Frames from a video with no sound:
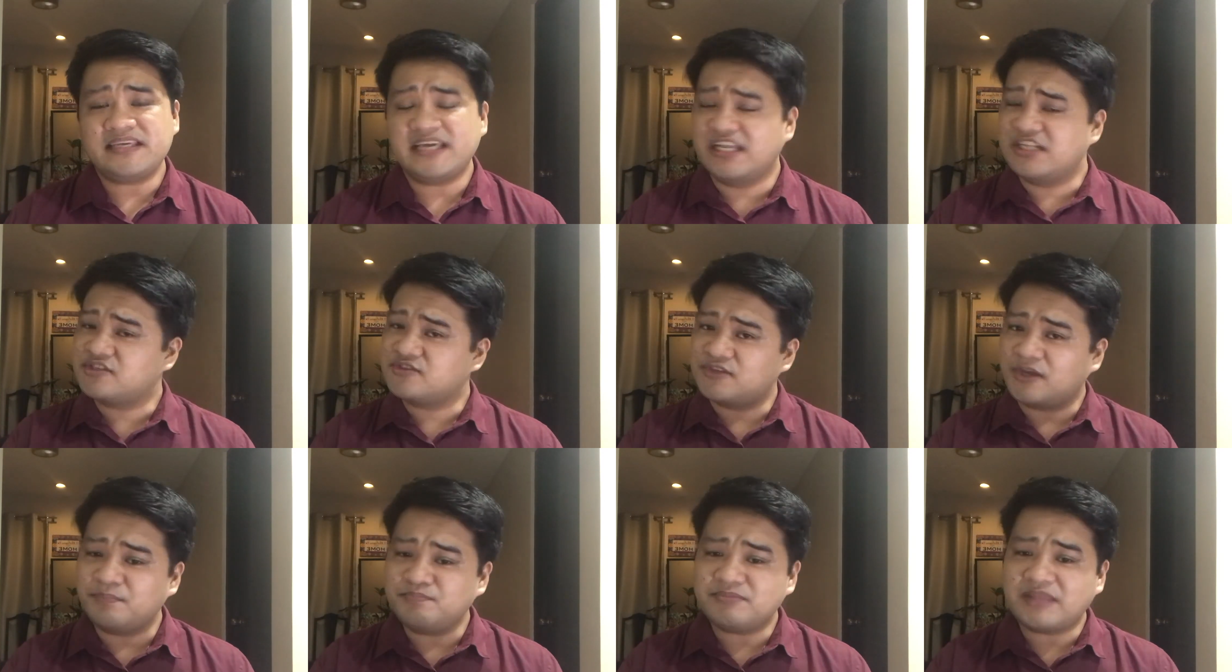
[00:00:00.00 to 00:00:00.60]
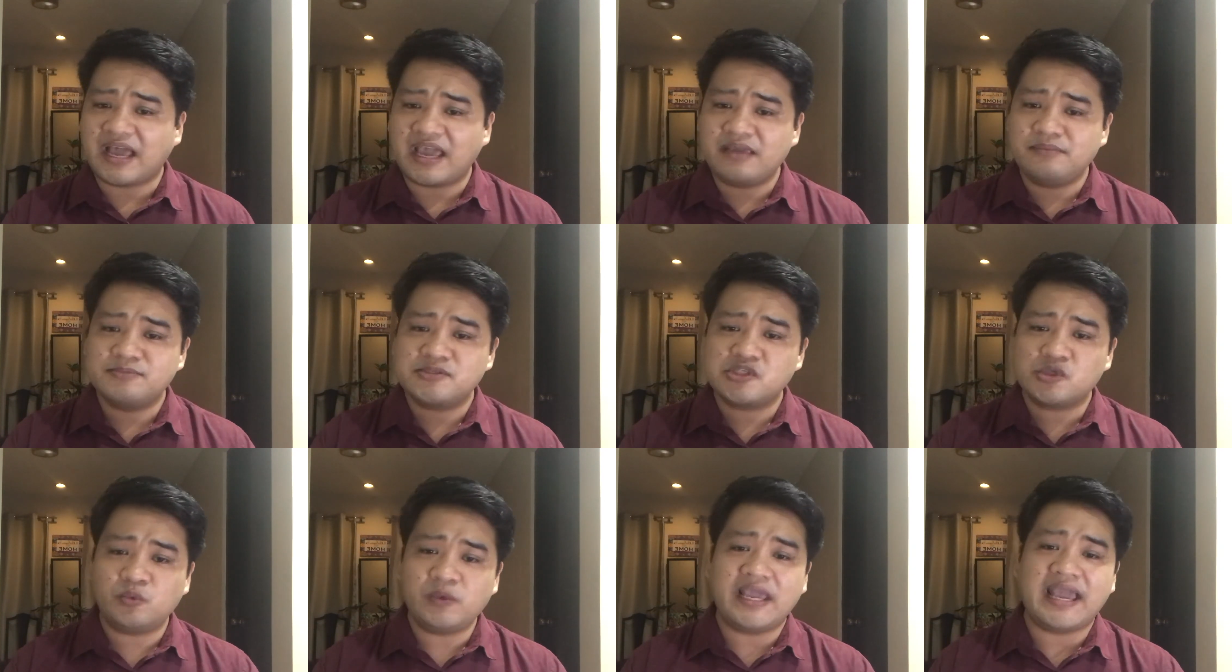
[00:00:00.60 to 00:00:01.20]
And
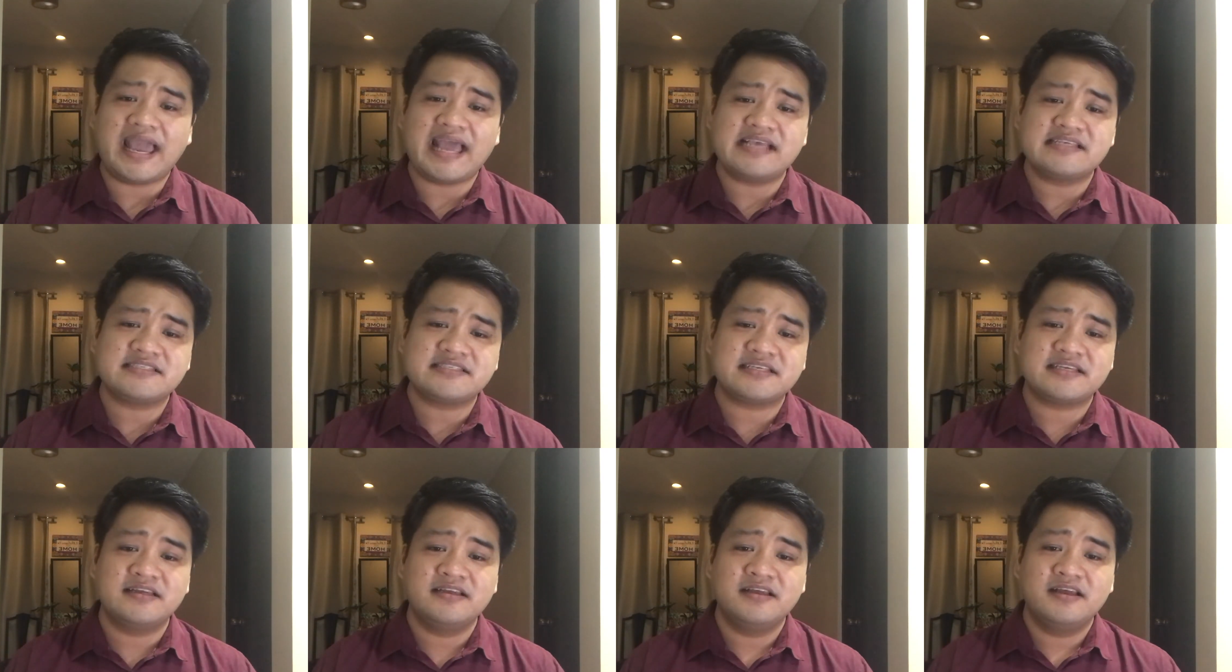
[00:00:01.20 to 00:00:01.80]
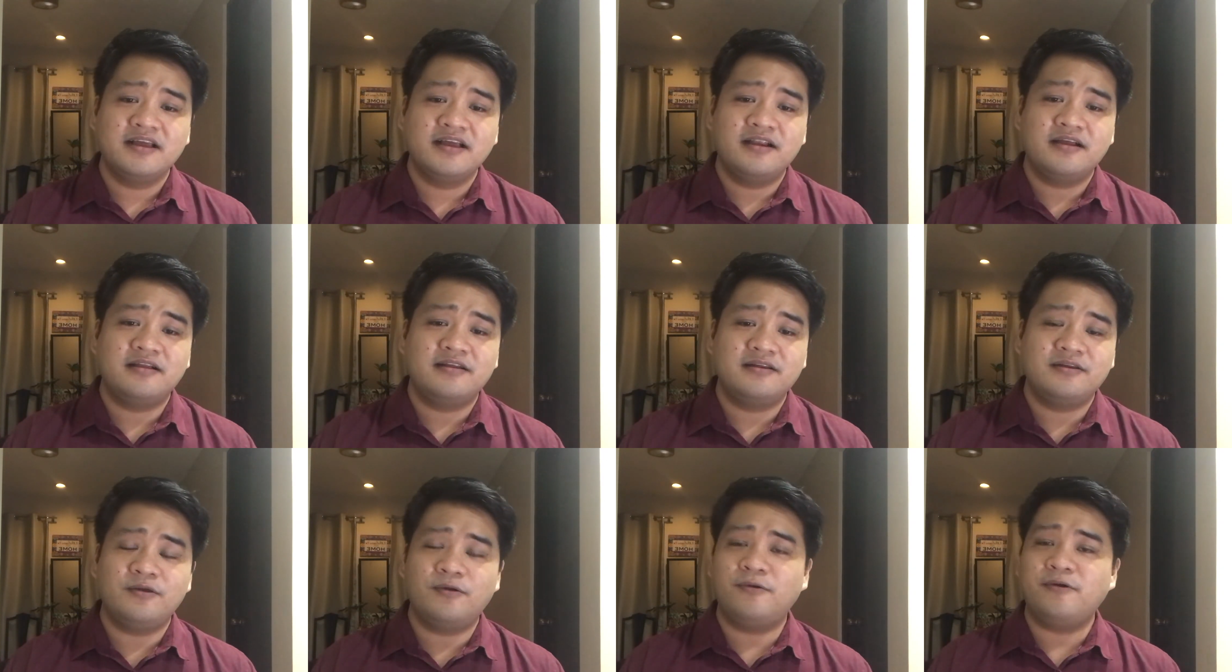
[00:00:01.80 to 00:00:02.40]
sometimes we ask,
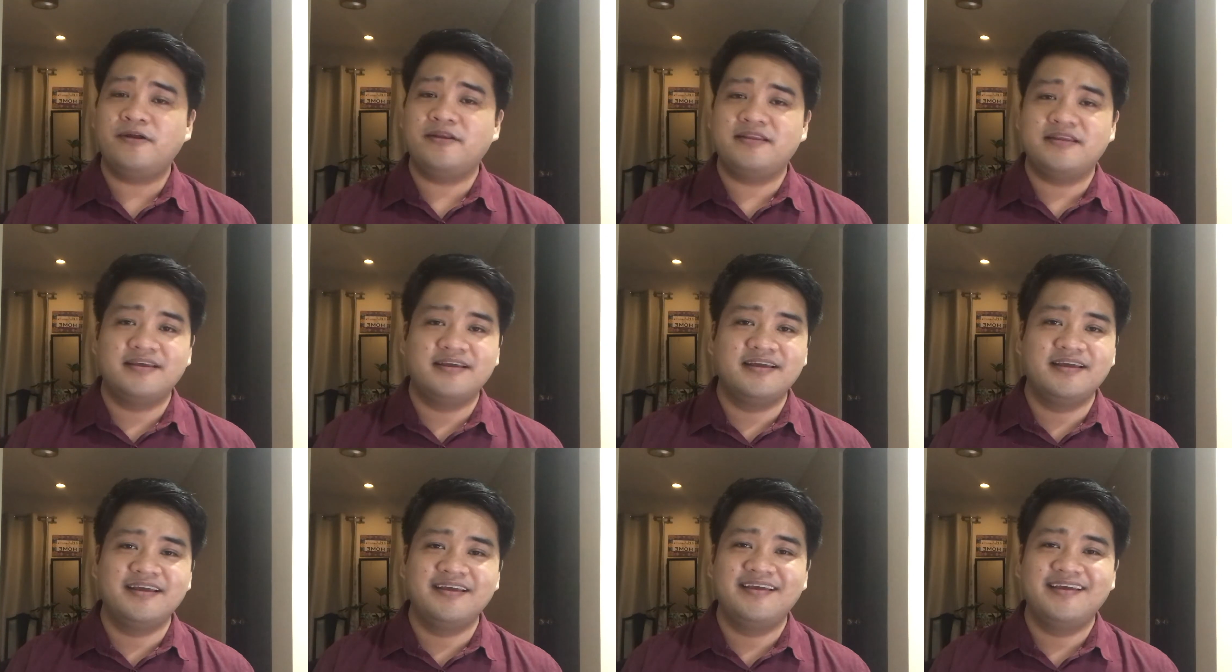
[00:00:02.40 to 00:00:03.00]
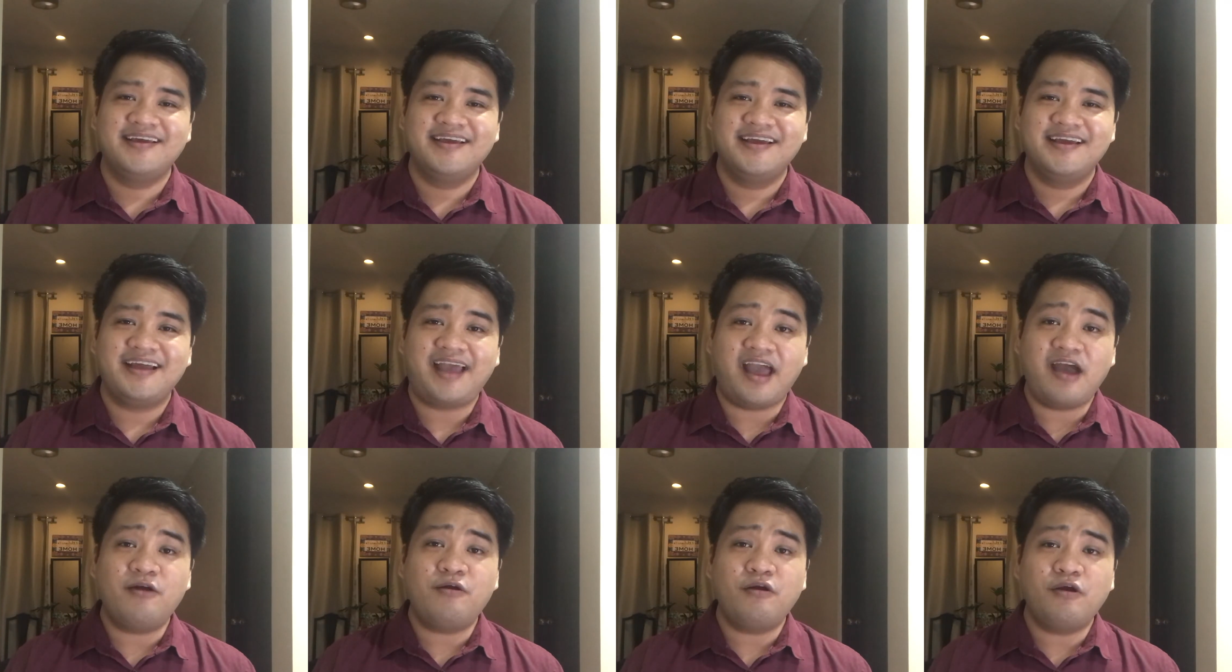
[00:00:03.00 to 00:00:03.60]
Lord,
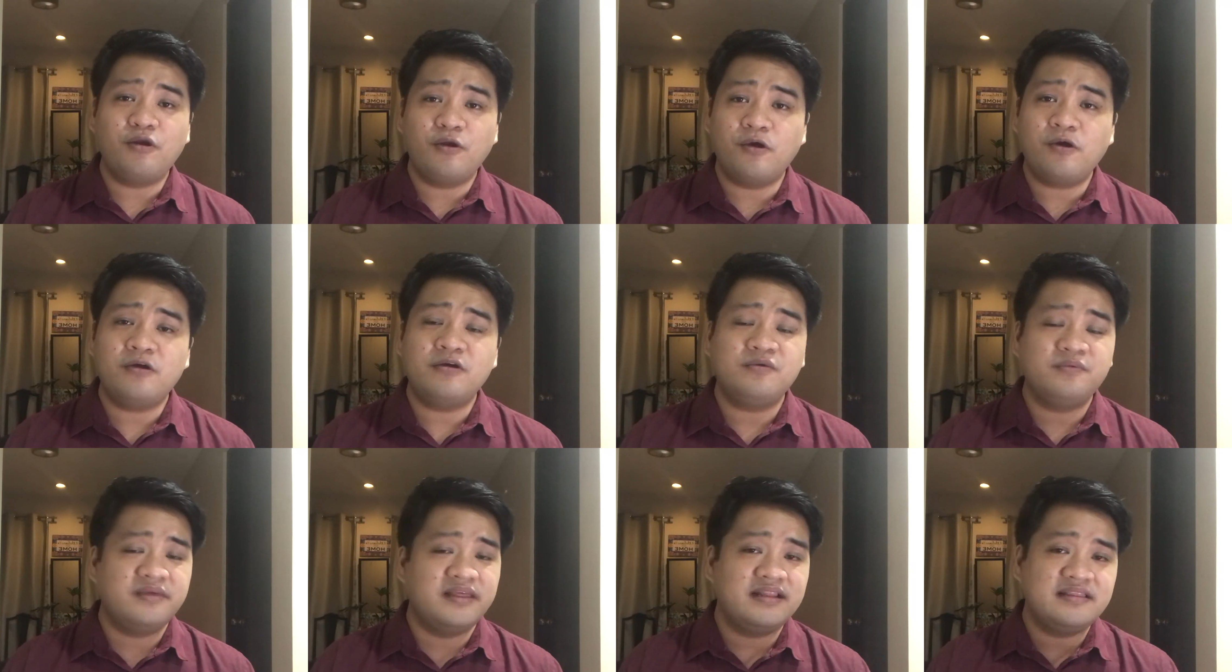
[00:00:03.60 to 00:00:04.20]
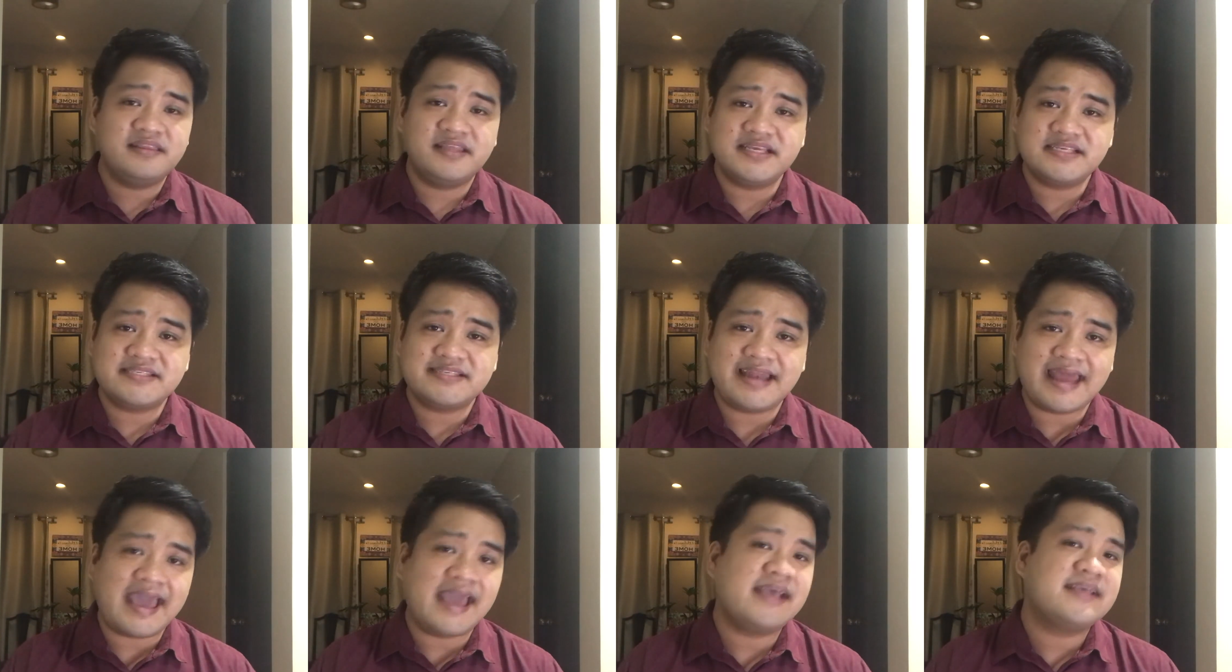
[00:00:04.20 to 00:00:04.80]
how long will
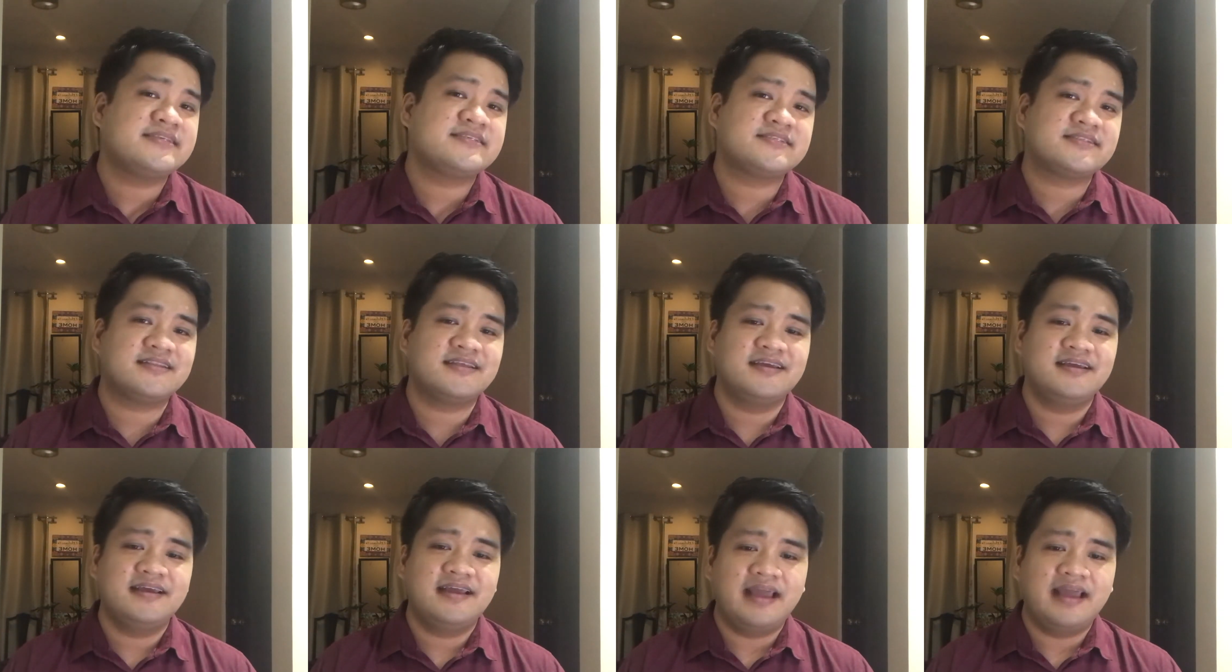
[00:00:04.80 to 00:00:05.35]
this last?